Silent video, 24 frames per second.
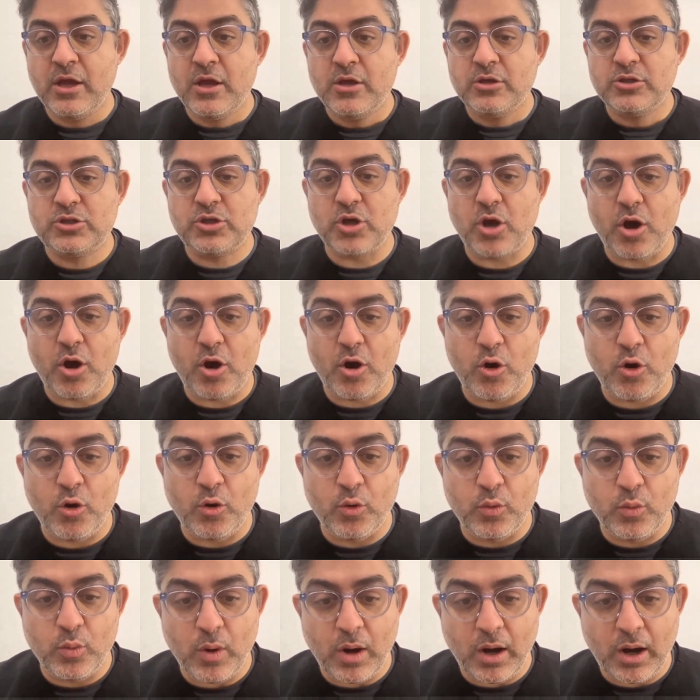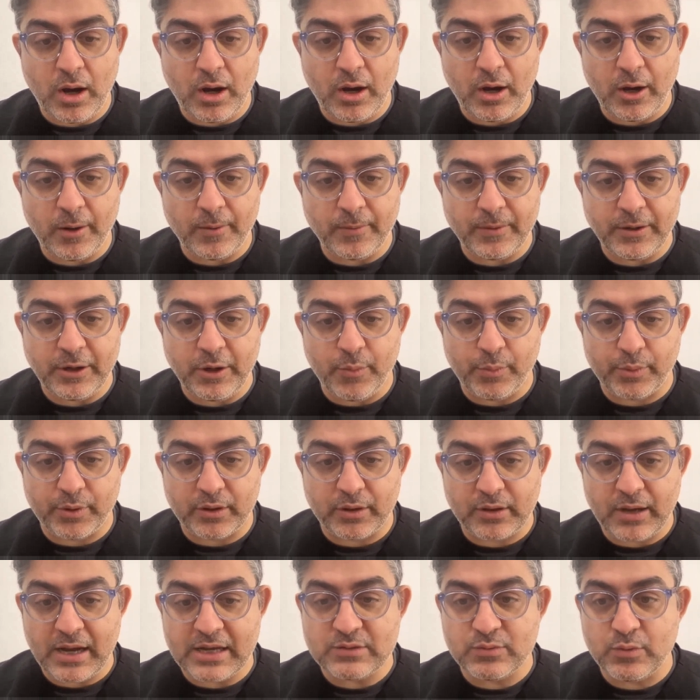So uh, here we go,
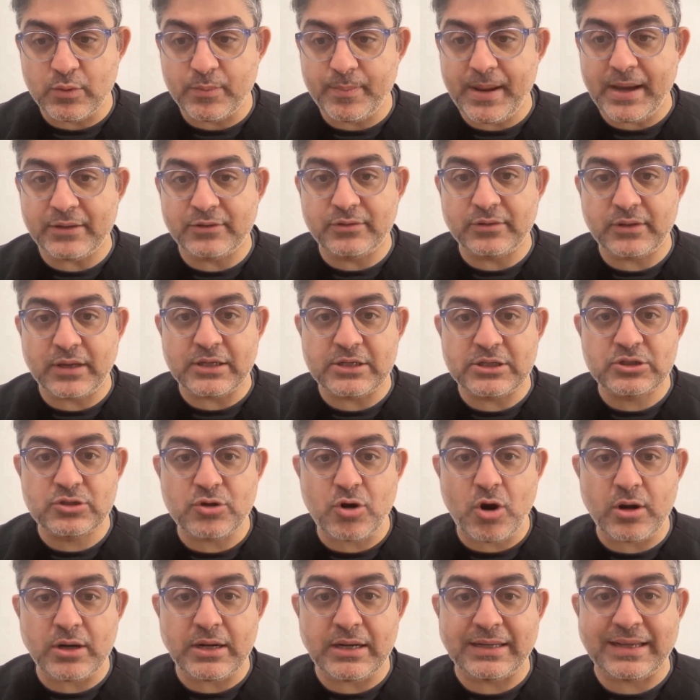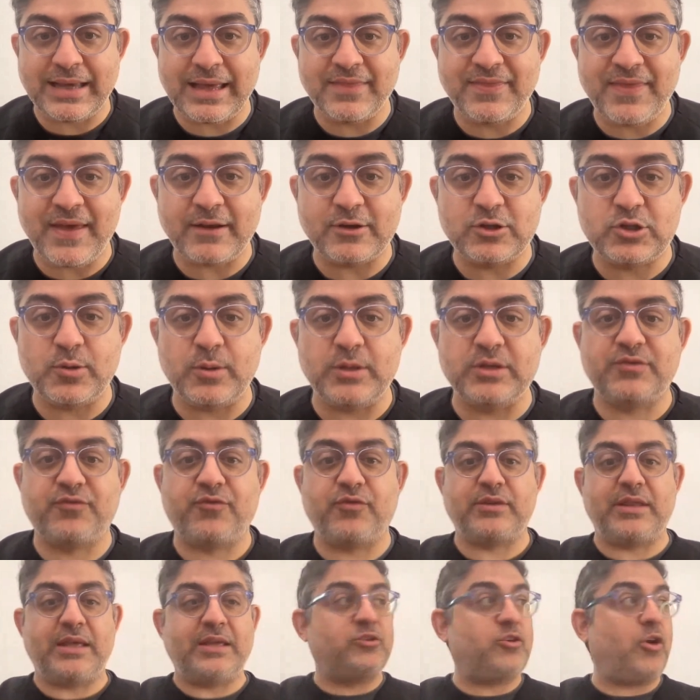guys. We're about to get started. Again, thank you so much
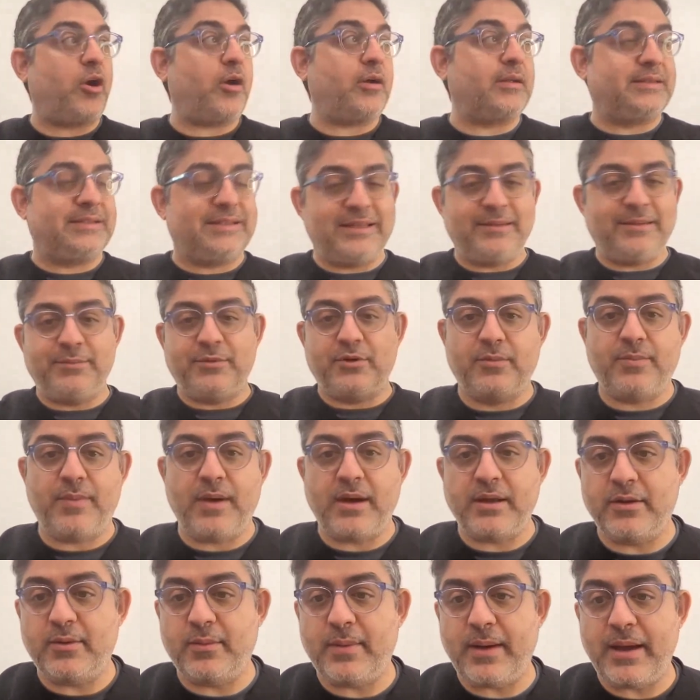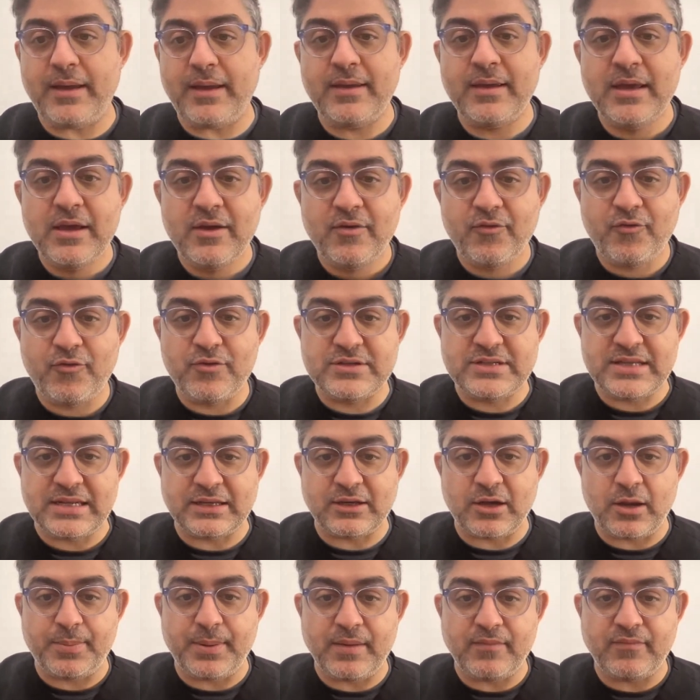for the entire team here, by the way, for
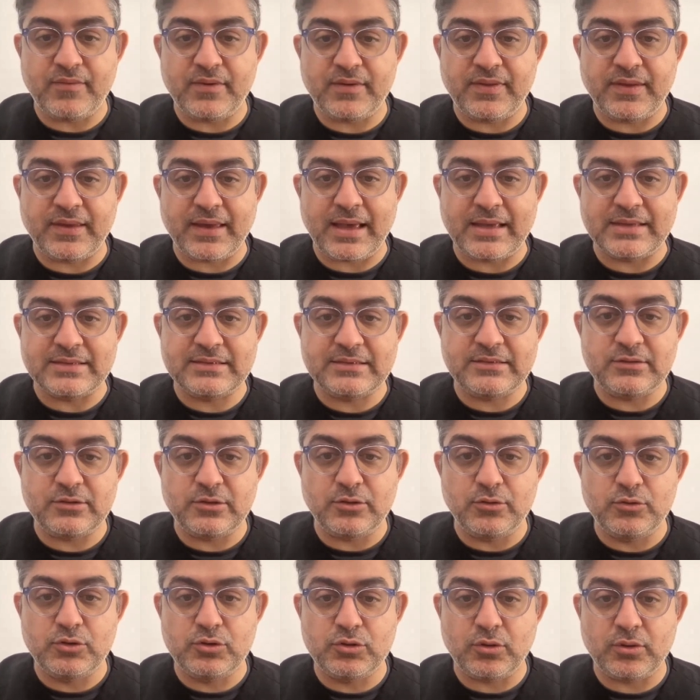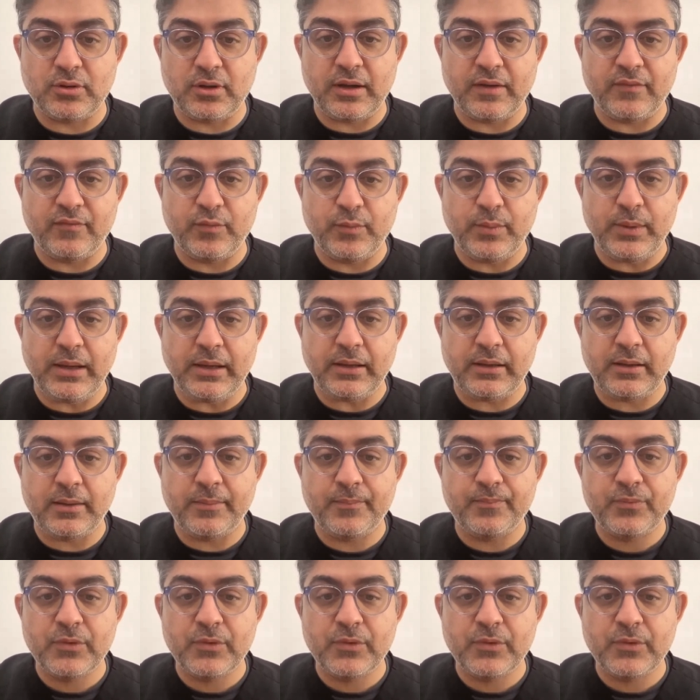setting up everything as usual every week.